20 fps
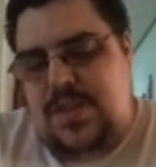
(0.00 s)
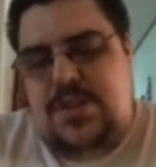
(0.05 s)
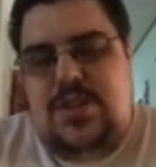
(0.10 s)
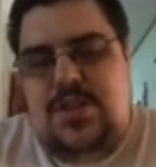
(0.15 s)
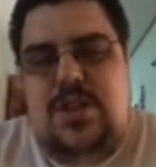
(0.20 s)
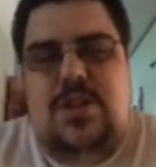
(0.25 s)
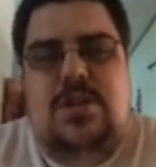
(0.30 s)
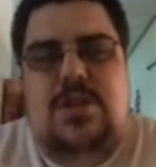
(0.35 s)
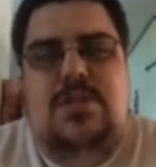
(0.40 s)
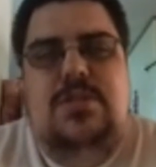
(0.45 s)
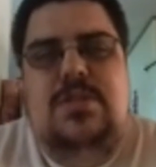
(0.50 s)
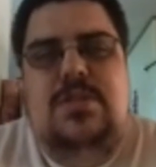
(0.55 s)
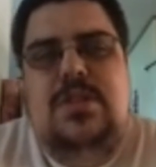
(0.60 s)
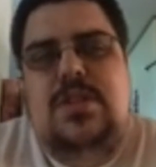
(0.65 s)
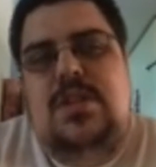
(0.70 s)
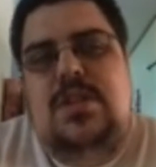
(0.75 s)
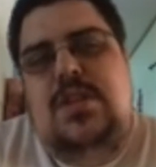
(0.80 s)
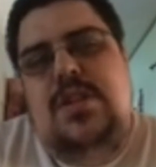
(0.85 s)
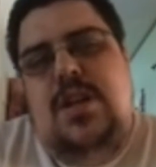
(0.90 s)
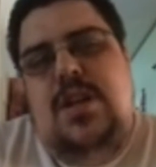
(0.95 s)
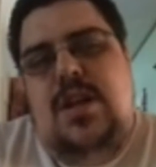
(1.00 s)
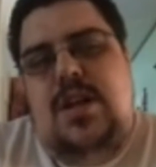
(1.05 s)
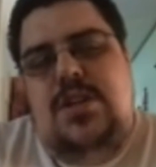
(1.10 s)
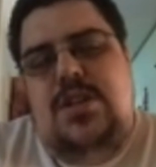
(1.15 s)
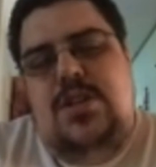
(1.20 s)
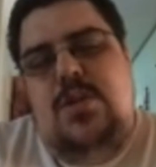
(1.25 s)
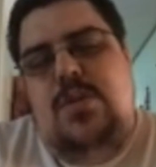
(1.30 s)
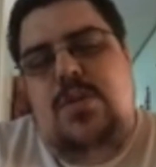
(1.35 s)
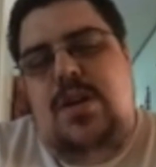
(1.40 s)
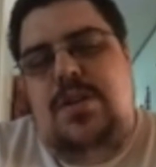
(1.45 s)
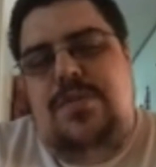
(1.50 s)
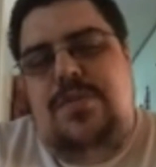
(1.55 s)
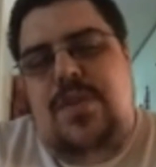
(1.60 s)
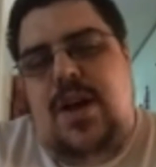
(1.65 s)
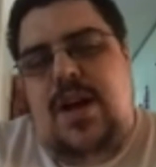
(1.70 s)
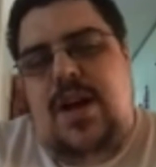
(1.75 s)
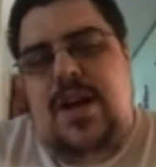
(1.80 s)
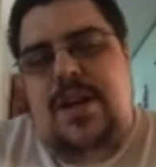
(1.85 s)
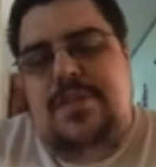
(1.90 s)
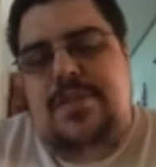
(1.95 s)
to give you a 2
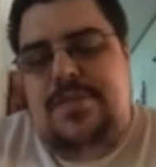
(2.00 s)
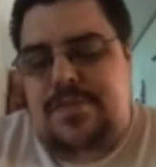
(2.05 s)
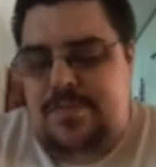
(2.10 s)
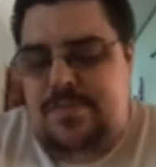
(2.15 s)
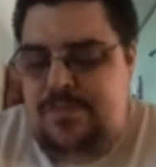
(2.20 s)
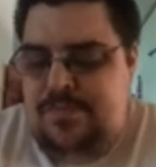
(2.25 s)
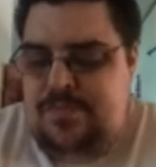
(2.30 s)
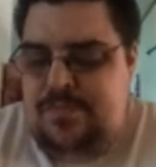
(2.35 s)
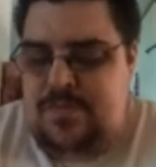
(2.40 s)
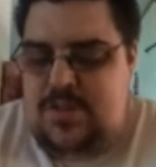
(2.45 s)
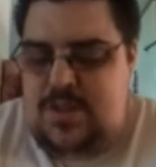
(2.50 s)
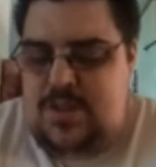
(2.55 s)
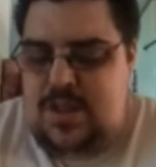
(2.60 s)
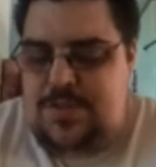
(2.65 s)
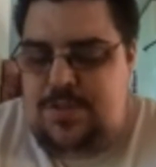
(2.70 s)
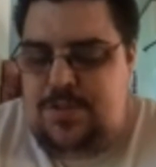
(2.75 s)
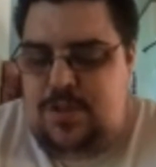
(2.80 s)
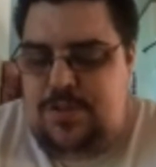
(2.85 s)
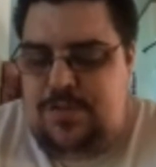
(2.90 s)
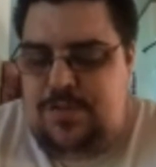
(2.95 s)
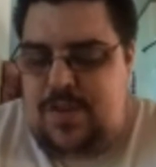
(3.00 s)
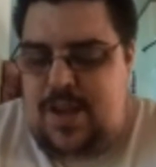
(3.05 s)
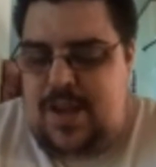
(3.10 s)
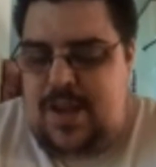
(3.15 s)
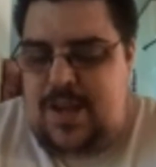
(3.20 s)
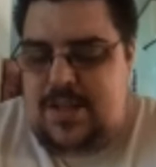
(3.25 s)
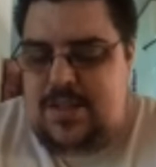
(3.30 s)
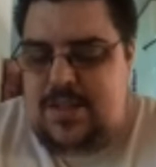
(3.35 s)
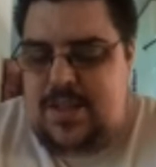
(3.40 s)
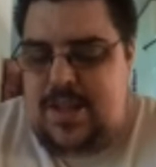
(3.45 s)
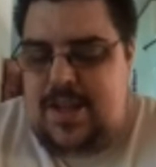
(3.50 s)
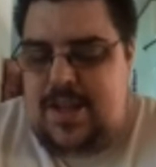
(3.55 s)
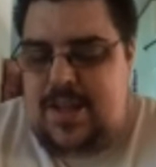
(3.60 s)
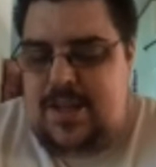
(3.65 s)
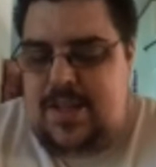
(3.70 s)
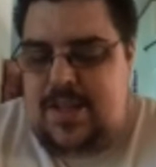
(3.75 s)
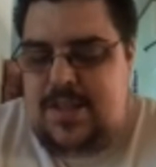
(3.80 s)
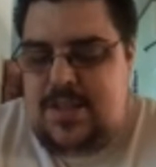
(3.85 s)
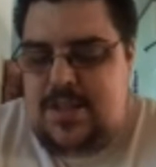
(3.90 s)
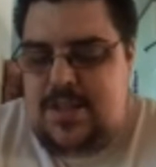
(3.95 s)
out of 5, just for the fact
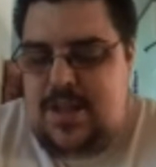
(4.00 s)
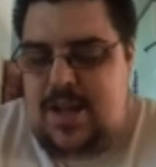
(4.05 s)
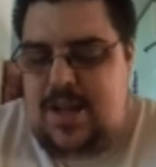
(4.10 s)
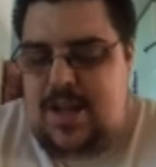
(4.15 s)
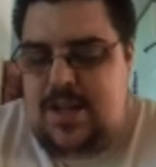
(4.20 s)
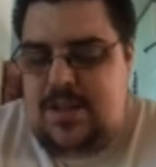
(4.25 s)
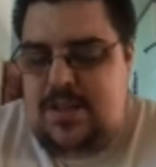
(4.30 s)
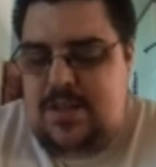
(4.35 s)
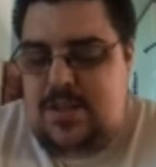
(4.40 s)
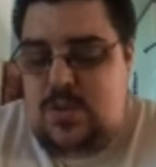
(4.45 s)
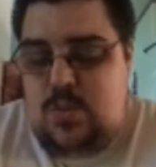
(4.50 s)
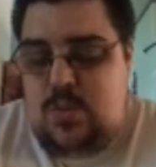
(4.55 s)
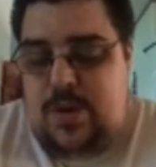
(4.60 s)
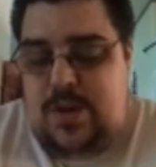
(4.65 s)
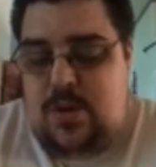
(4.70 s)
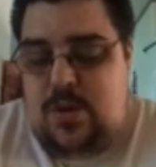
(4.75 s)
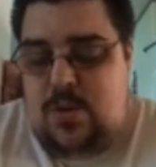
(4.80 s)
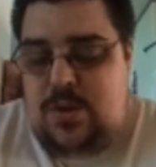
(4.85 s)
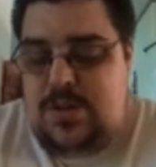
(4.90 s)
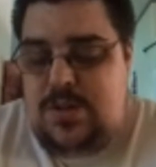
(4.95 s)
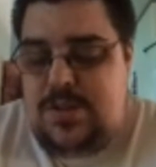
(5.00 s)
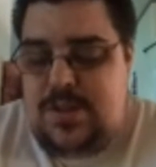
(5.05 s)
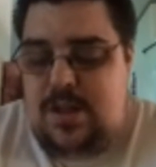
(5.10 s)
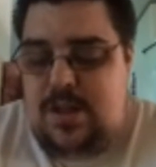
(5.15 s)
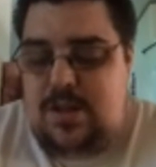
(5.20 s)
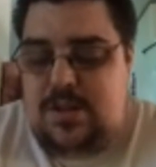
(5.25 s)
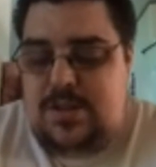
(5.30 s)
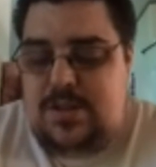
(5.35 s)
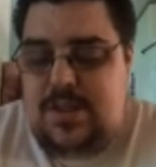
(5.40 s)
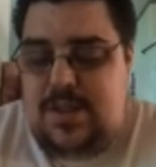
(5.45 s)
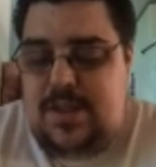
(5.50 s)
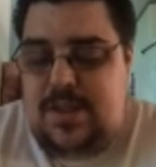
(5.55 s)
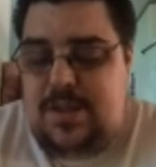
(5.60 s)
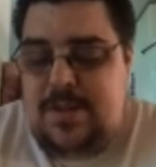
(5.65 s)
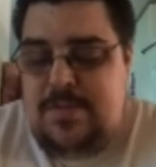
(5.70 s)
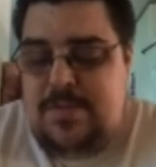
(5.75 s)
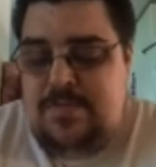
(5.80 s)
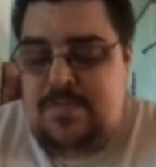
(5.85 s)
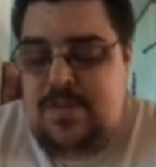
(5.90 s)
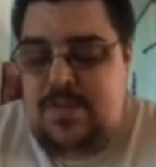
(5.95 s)
that it's not sweet or
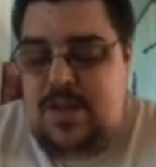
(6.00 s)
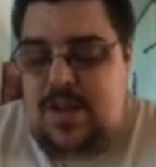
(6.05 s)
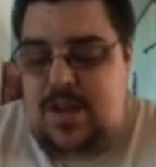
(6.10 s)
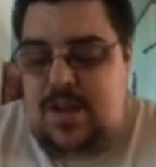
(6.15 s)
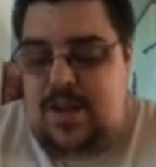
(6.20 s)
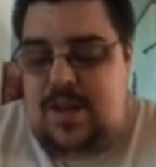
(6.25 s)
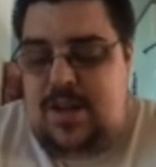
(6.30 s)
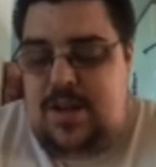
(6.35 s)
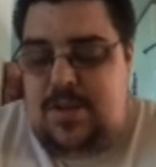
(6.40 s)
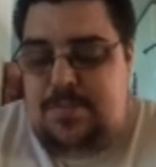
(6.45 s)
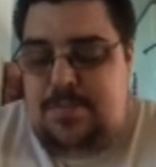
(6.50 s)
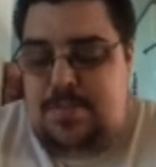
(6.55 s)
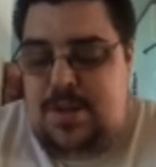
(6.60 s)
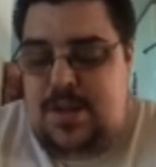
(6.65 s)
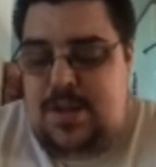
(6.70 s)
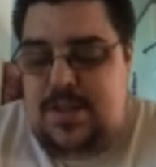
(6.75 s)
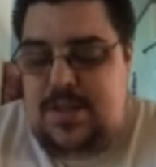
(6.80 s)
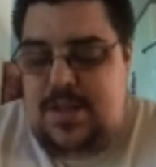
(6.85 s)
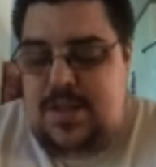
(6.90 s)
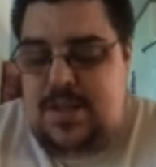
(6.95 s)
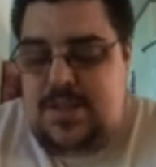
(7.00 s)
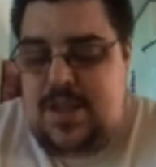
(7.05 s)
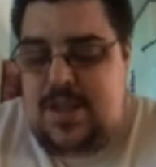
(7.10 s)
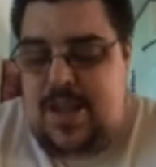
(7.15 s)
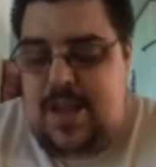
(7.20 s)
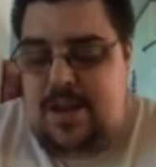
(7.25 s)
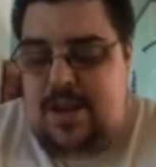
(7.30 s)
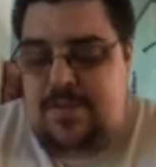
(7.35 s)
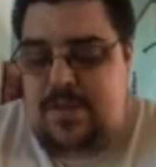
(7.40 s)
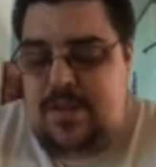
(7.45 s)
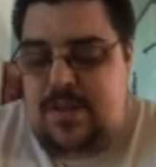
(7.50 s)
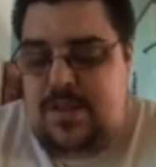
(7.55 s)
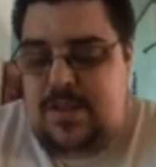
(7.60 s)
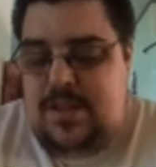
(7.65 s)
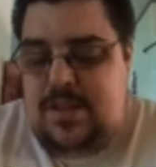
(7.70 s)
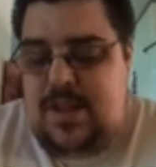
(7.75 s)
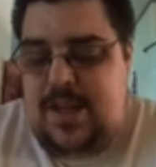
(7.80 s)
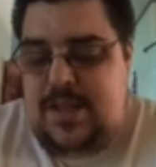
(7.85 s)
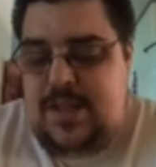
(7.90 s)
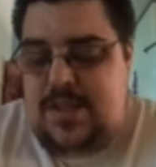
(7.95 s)
salty, but it does have
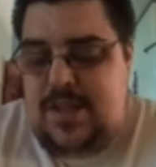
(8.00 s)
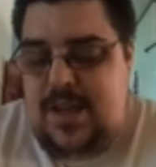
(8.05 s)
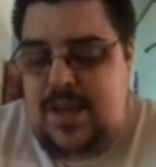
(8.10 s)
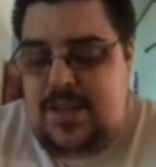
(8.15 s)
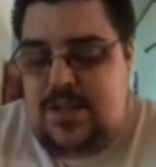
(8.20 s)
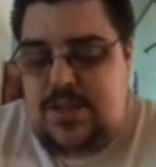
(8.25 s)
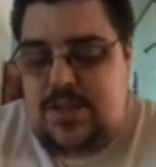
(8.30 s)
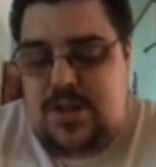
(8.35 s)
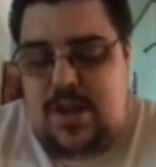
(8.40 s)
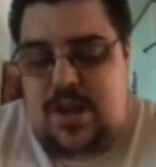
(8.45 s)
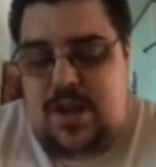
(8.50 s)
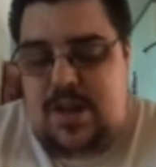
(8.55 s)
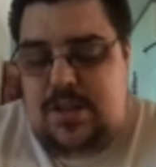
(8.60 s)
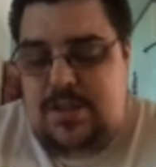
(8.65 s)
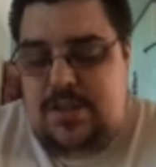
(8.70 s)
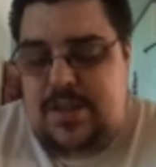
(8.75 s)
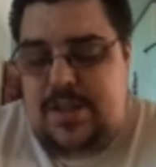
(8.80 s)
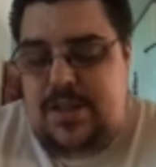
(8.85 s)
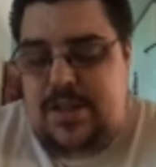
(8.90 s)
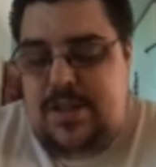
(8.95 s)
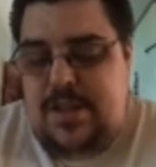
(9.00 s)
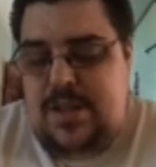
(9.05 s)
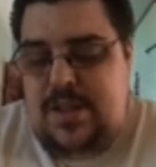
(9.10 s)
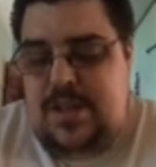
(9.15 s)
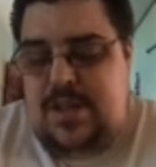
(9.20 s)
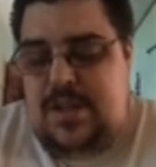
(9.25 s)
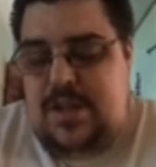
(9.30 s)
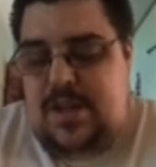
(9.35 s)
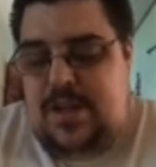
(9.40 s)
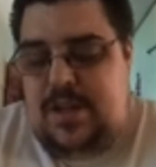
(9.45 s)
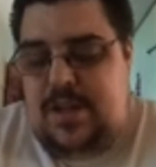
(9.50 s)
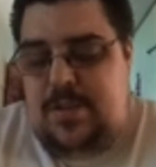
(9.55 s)
a light taste of chocolate.